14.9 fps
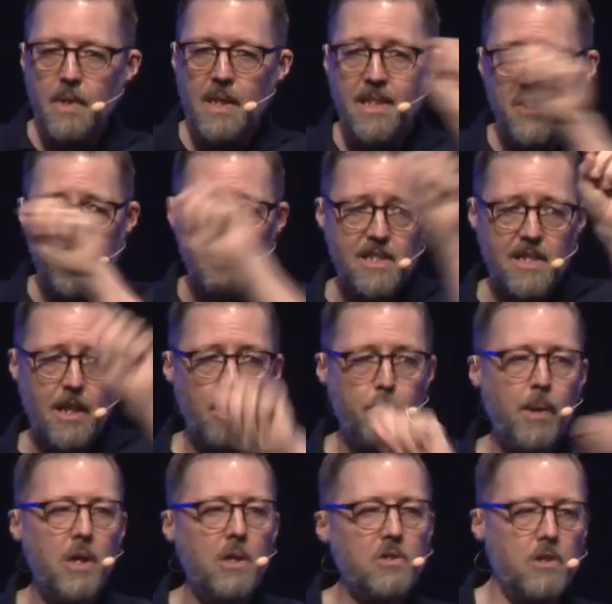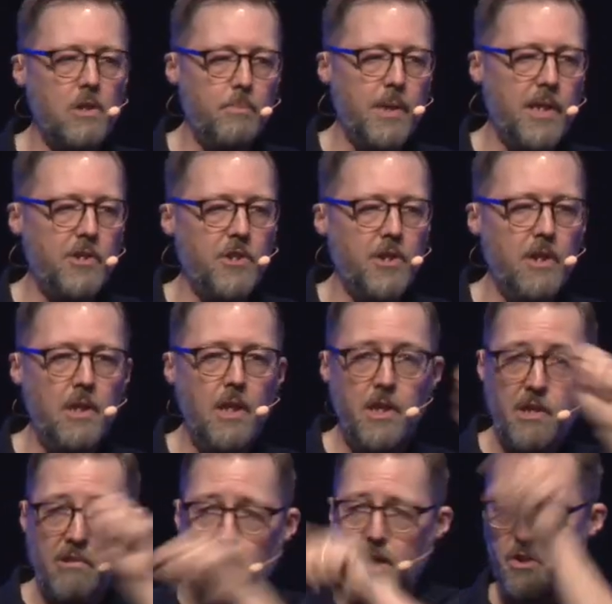It sees little parts of the picture.
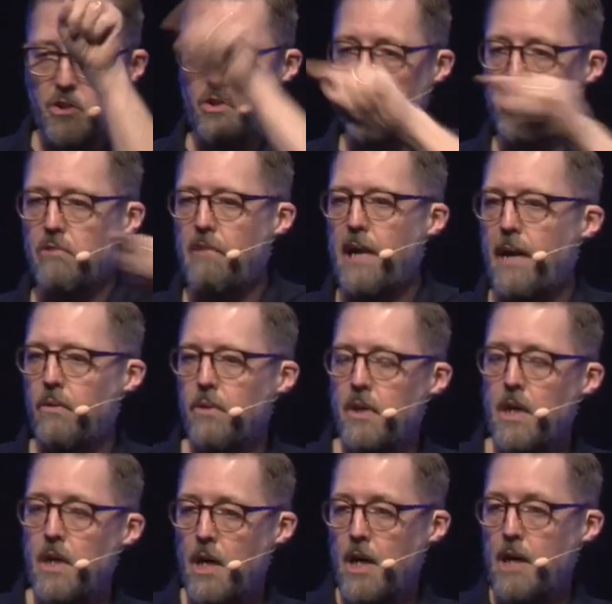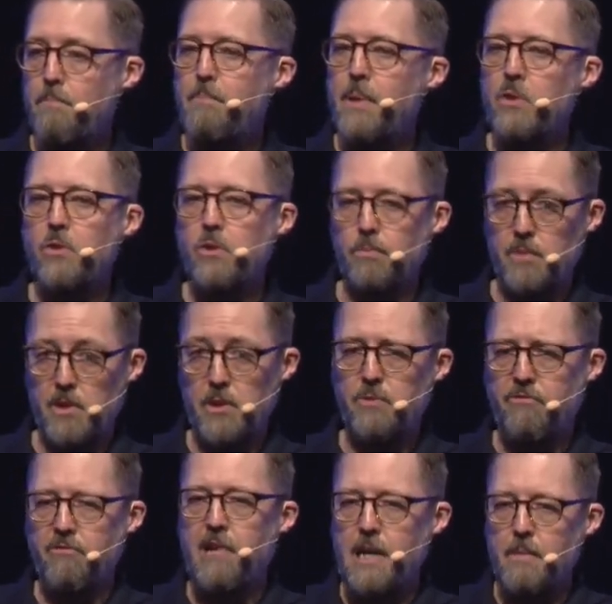Your eyes dot around, and it builds up this
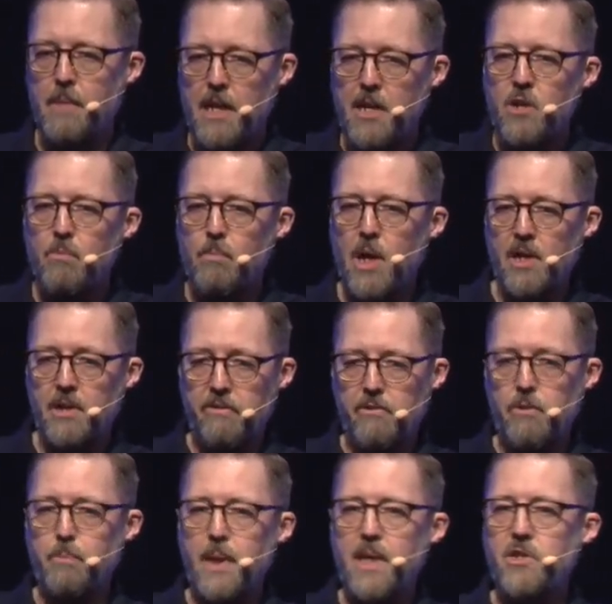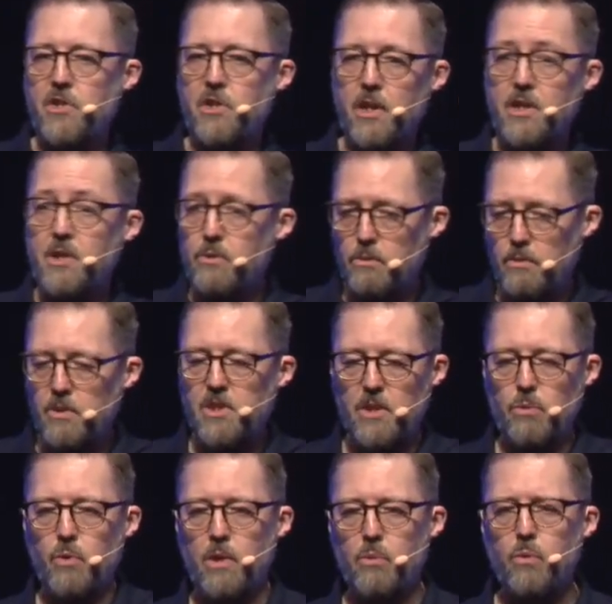frame in your mind of the picture, and you see
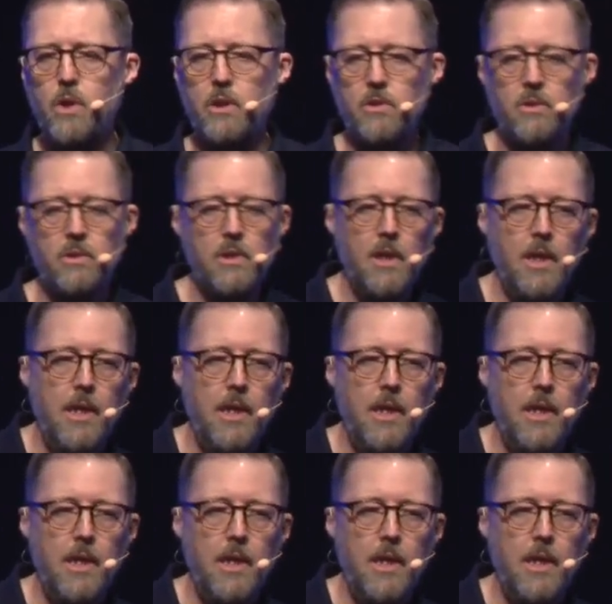what it was.